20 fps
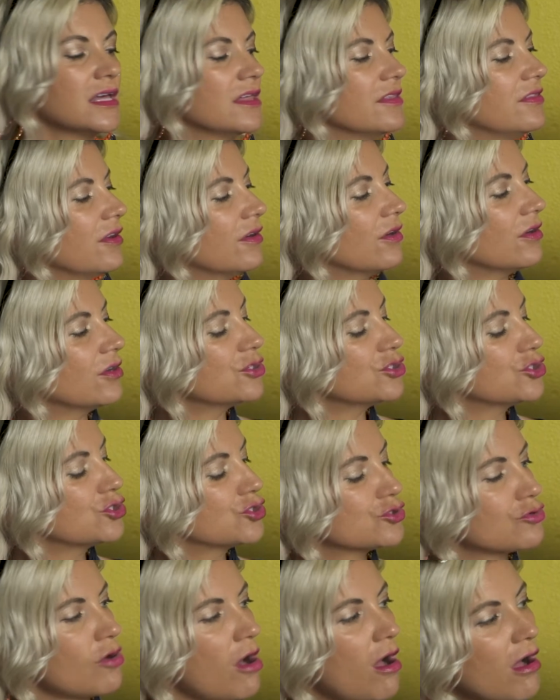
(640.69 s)
there are
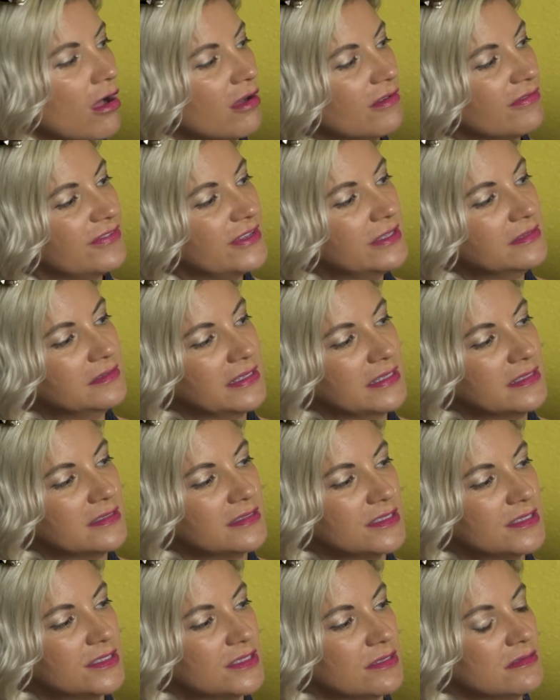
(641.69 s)
strong feelings
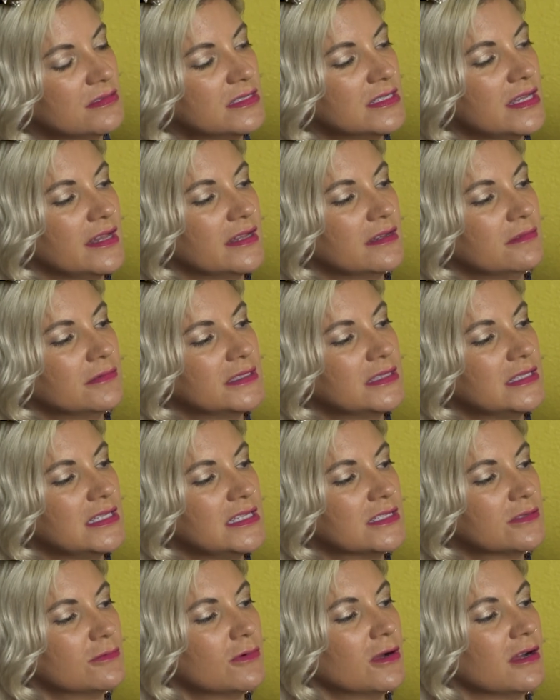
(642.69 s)
associated with
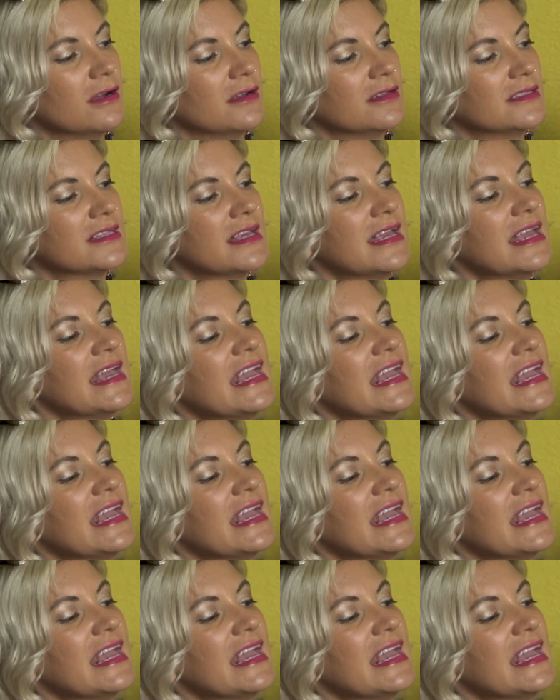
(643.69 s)
these words.